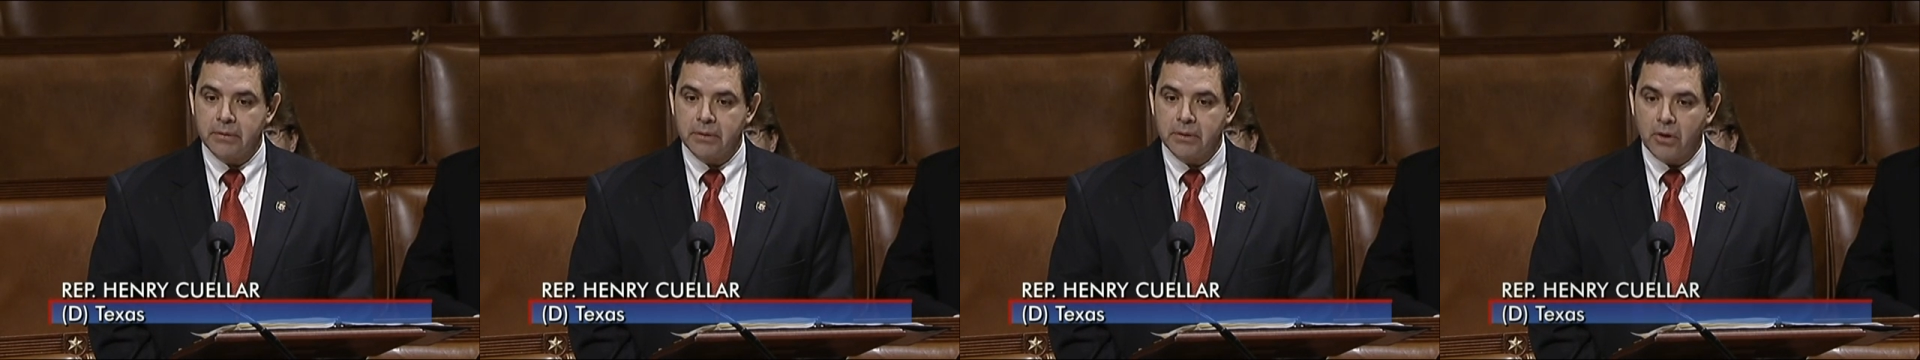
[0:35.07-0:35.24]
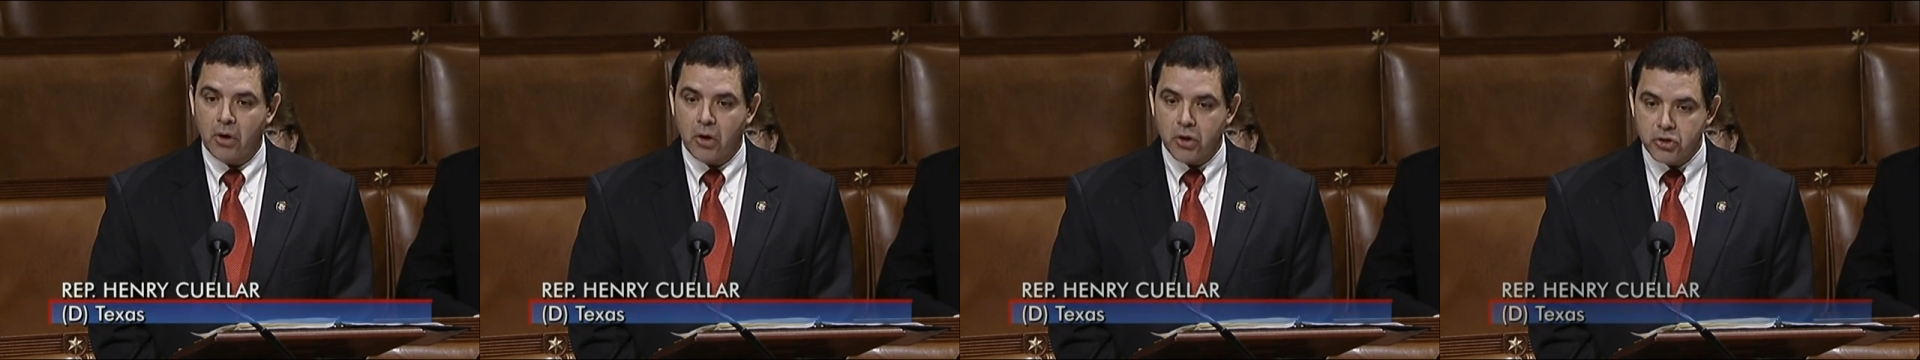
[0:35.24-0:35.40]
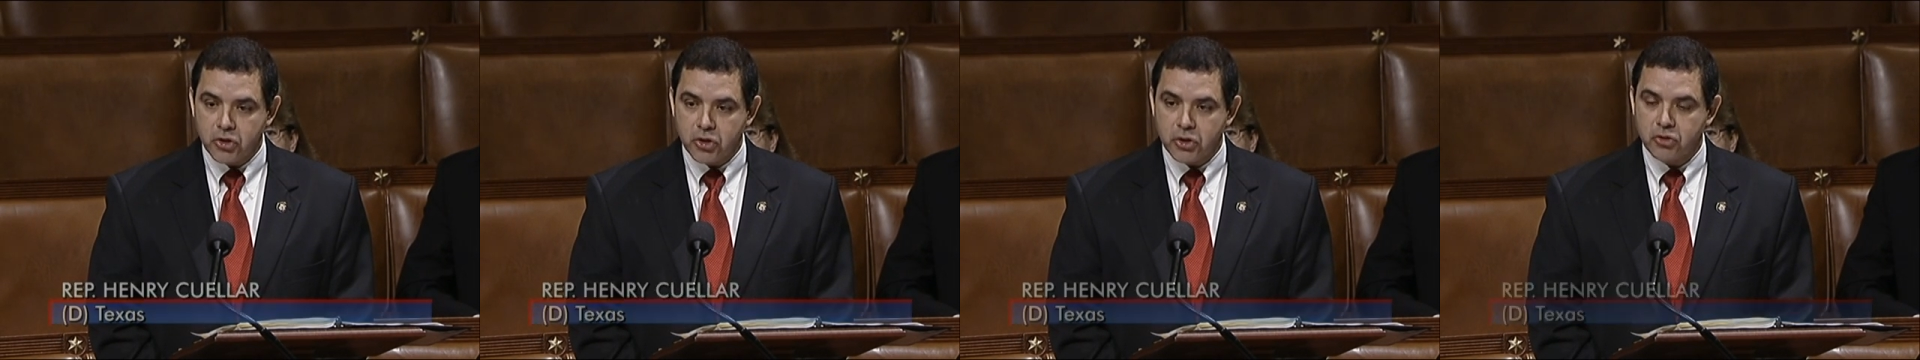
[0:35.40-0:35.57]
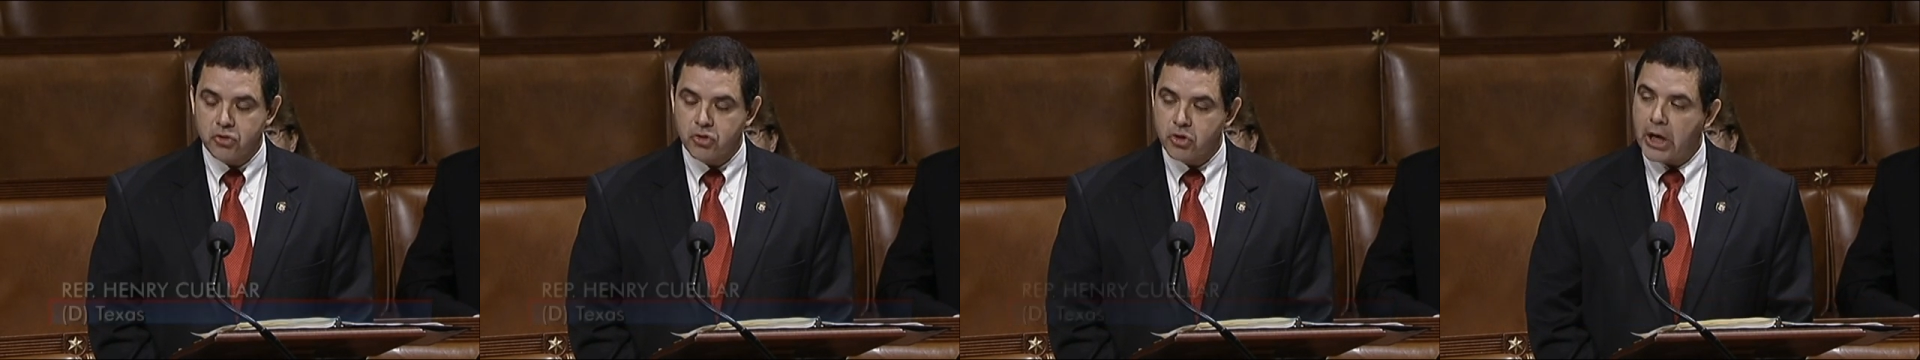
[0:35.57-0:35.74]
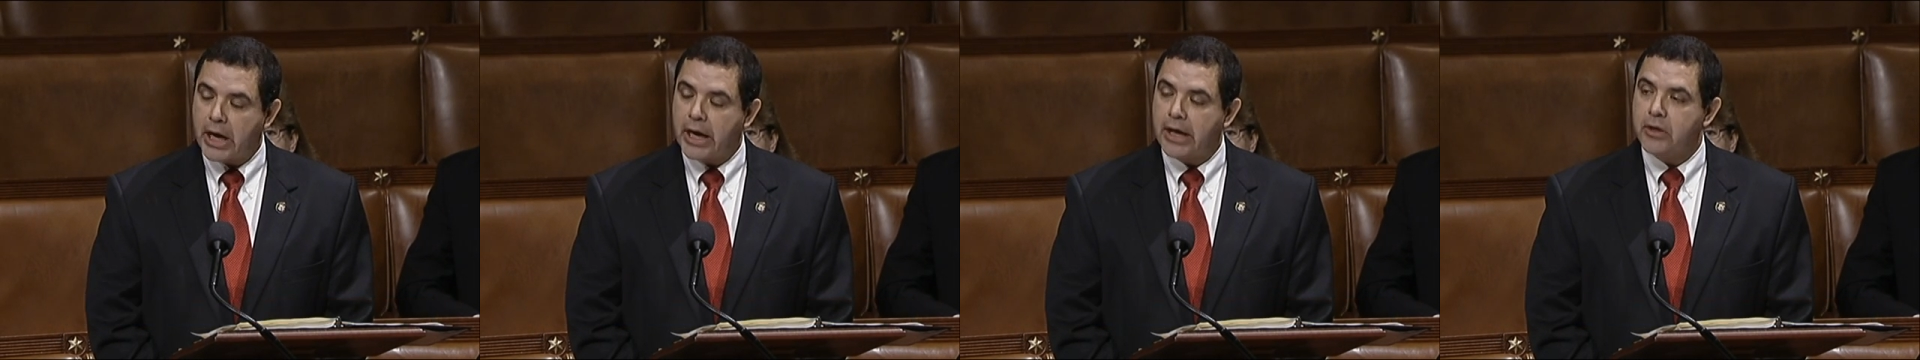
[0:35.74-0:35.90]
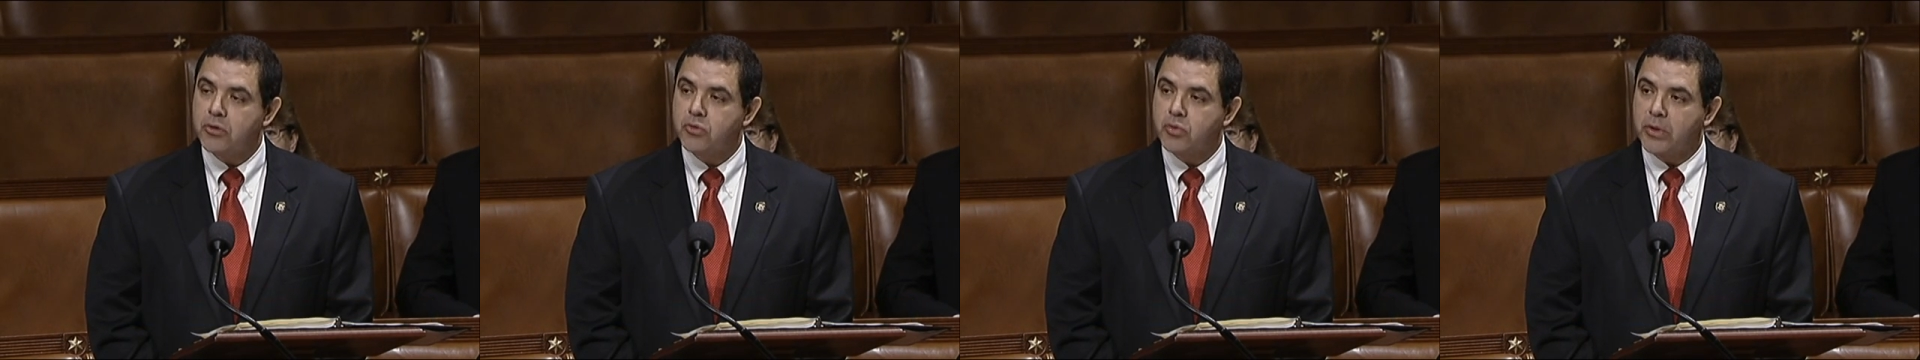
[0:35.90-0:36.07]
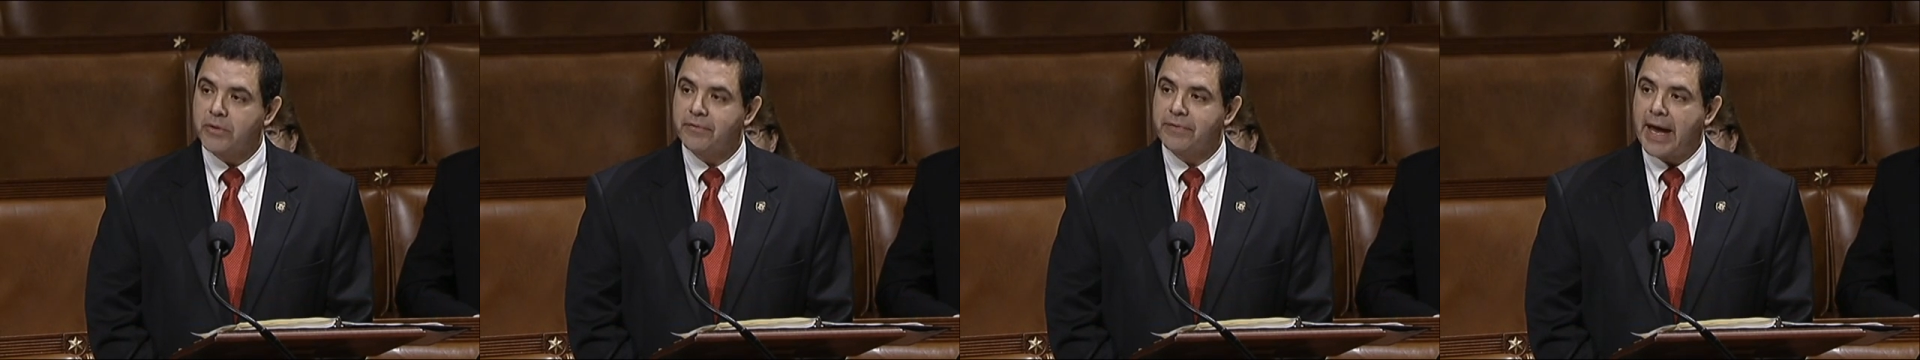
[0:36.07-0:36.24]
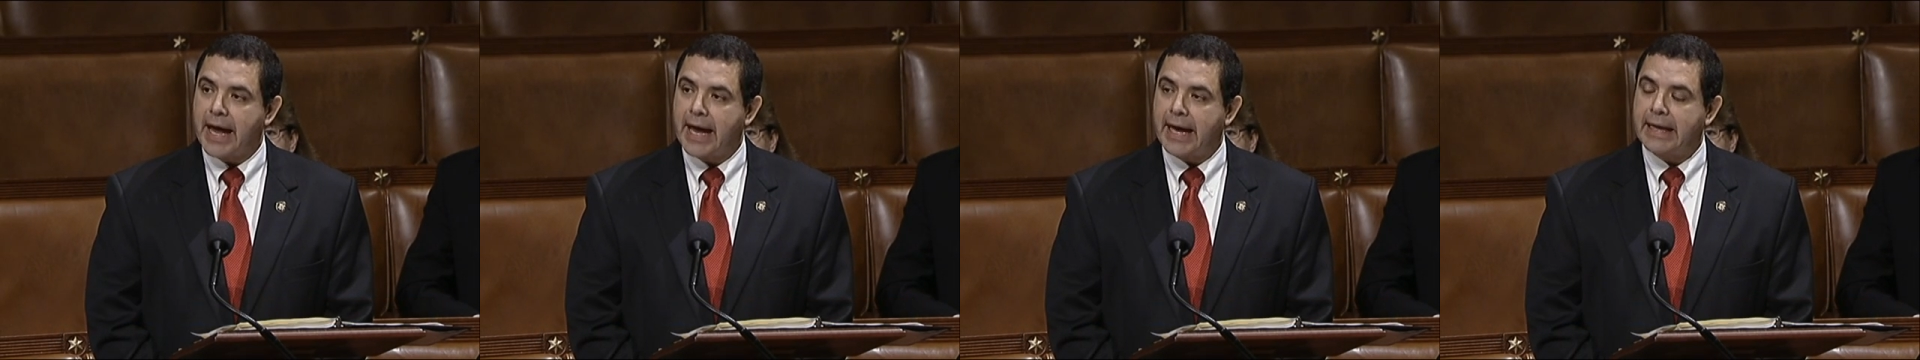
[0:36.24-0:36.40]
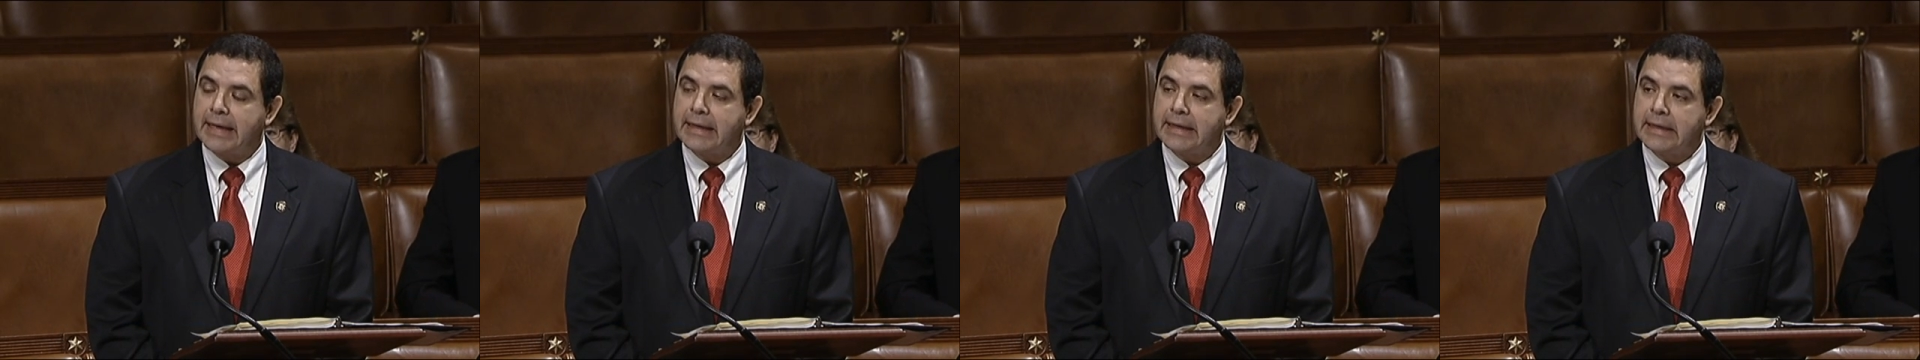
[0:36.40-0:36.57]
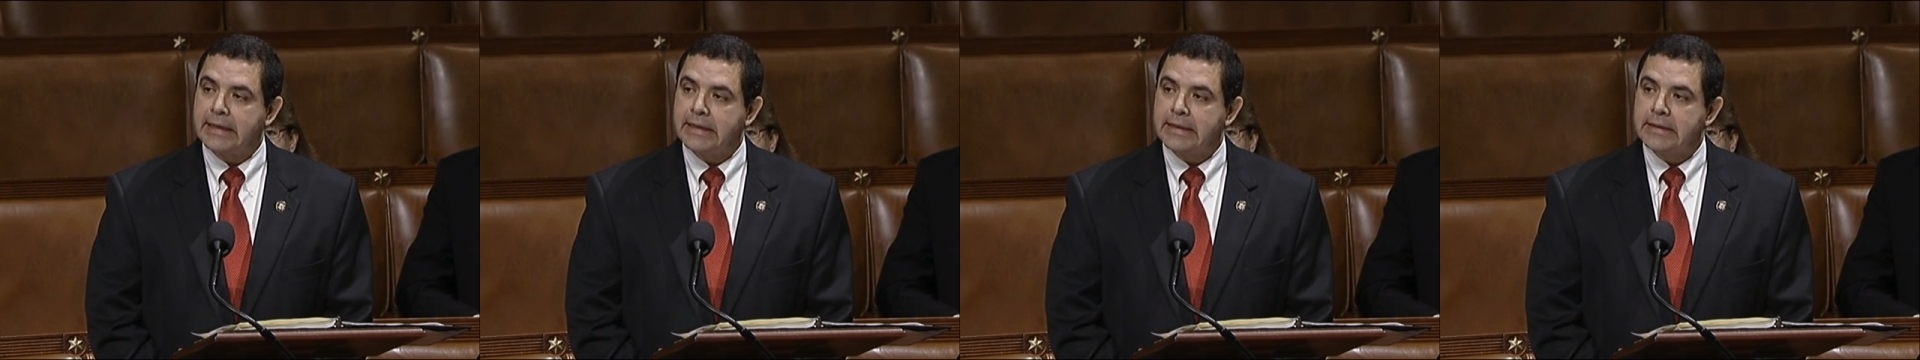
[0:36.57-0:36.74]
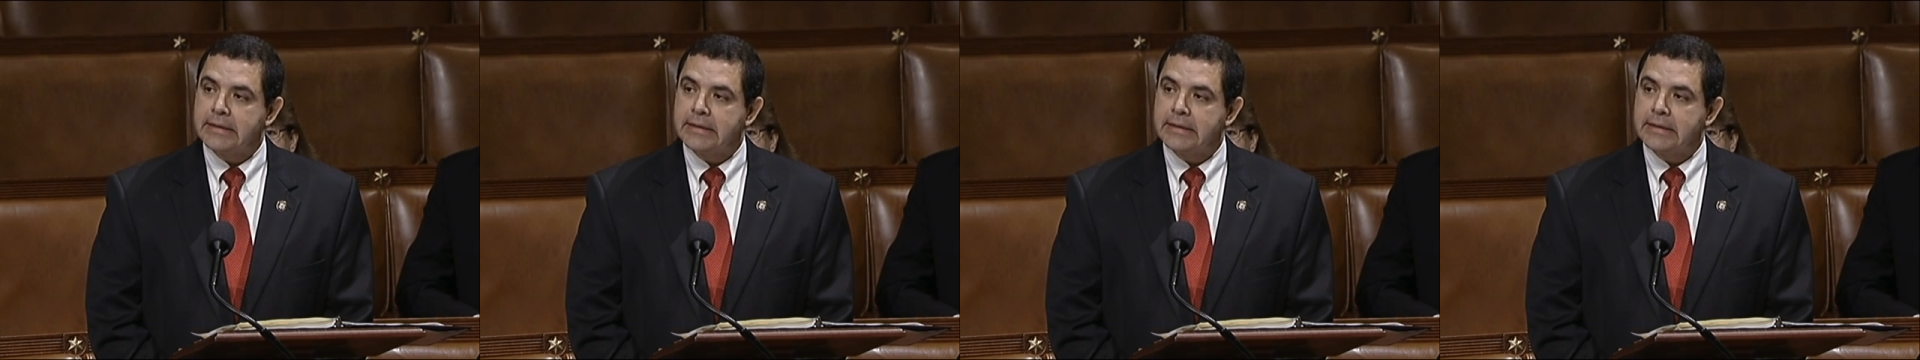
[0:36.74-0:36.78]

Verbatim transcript: largest change we've had